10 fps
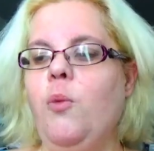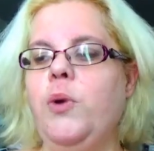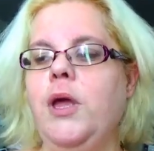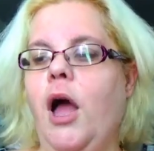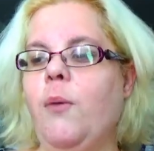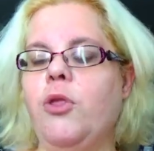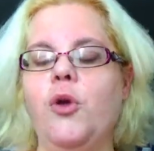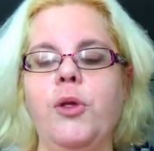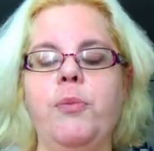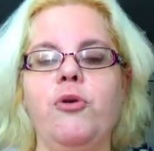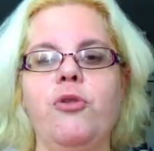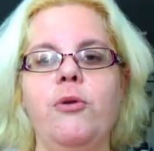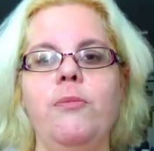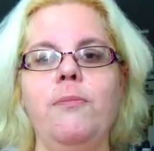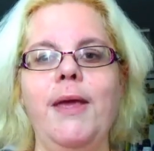We, I was the only
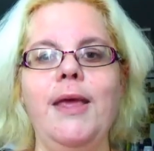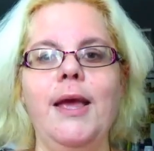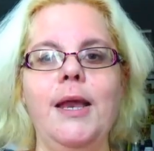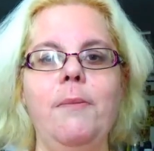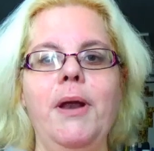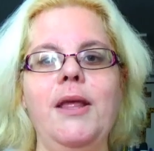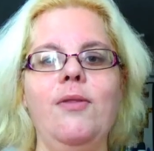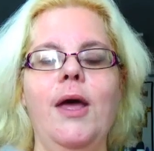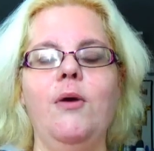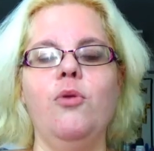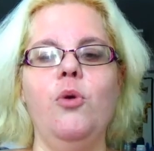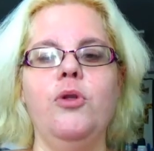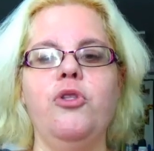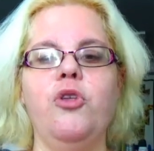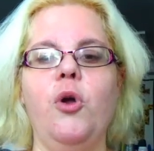person making any money in the
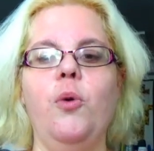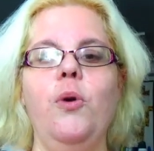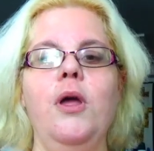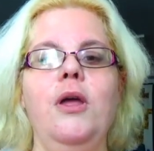household, so